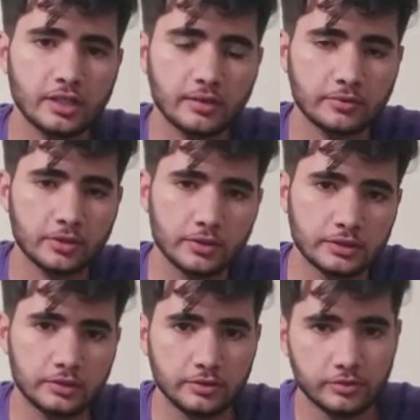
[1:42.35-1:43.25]
I'm going
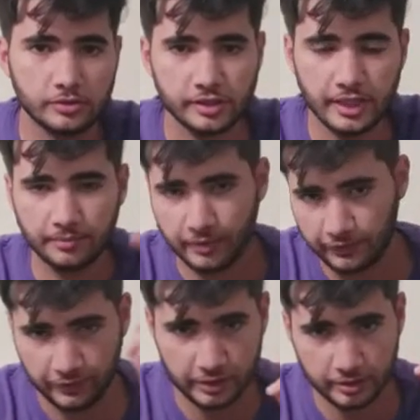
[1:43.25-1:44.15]
to snap my
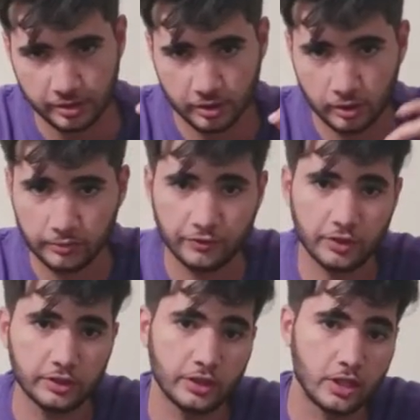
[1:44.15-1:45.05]
fingers and hope
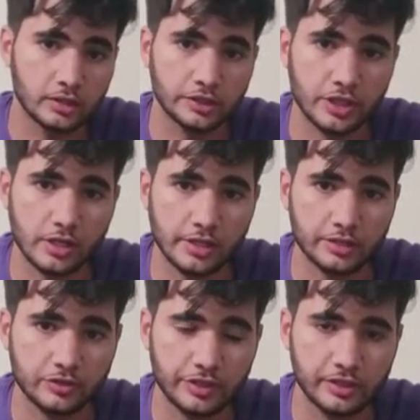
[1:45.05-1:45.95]
for a
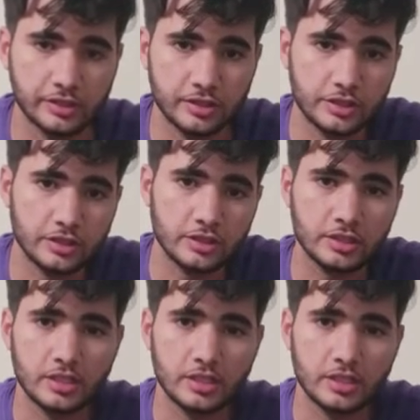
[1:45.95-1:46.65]
non-jarring transition.